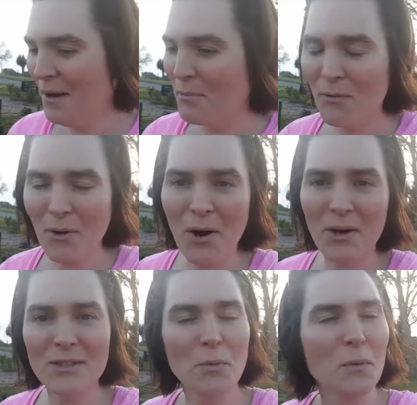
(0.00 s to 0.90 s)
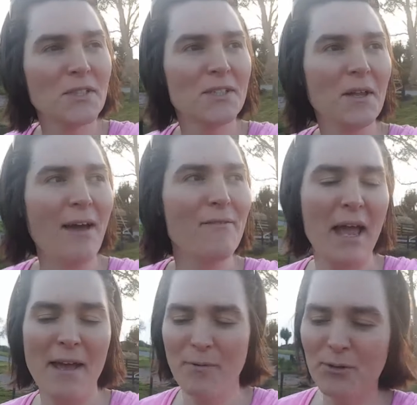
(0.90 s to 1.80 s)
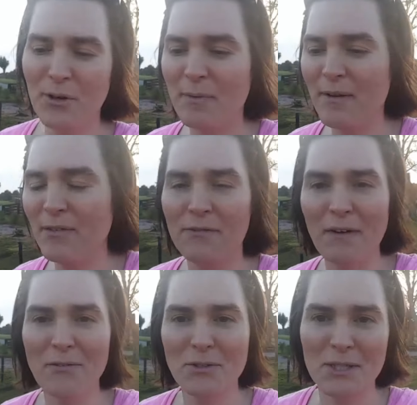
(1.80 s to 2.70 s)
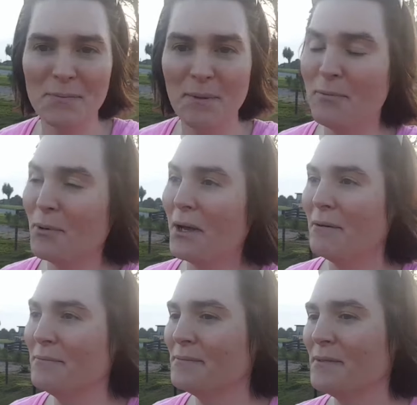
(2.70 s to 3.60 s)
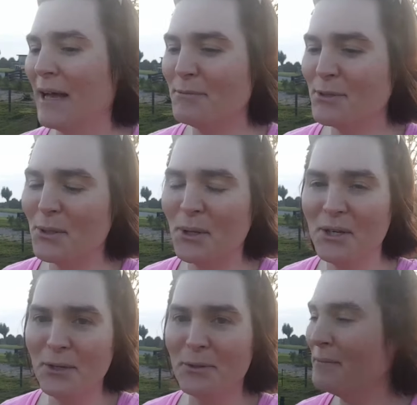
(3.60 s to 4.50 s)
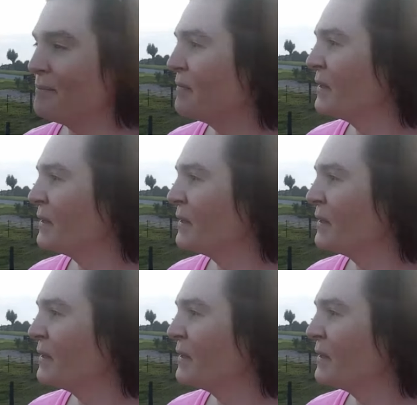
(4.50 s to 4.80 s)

But regardless, we'll still have a camping trip even if 5 or 6 people come. I'm still going to do it.